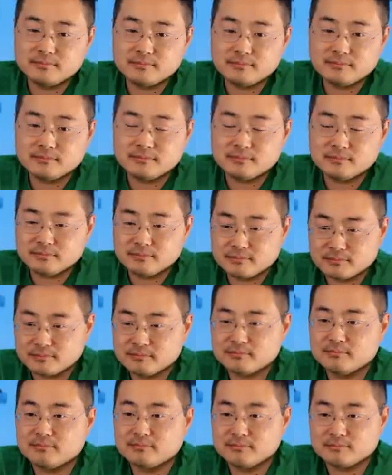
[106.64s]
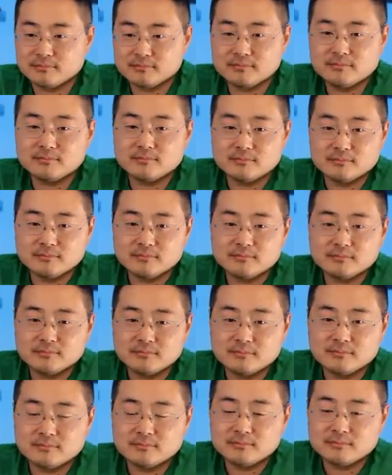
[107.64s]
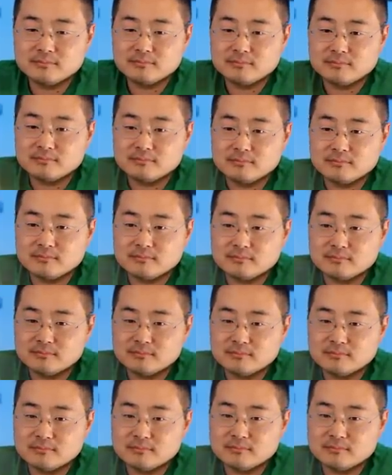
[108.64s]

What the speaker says: (not speaking)